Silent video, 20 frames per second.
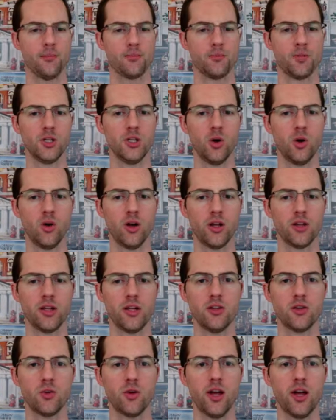You know what?
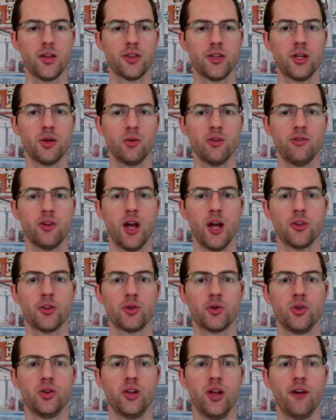Either way, I think we've gone
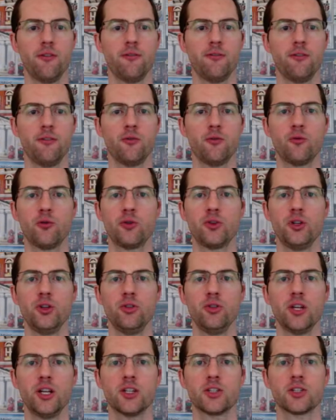through enough for you
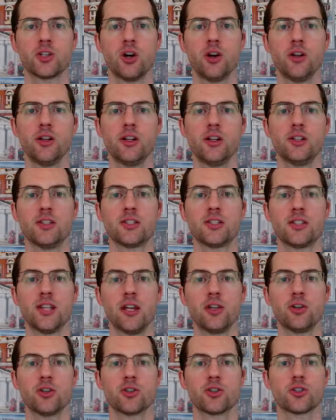to get started and
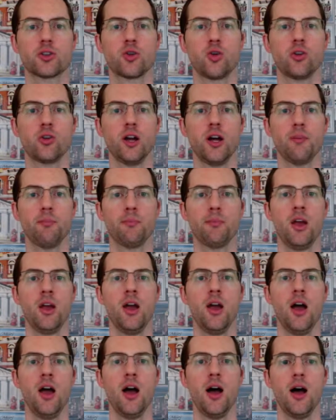set your store up.
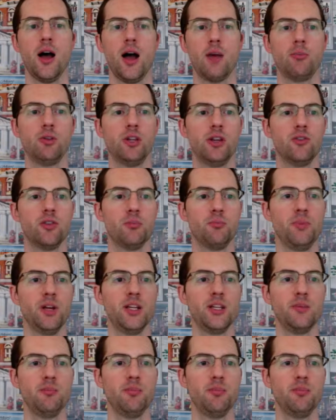I believe the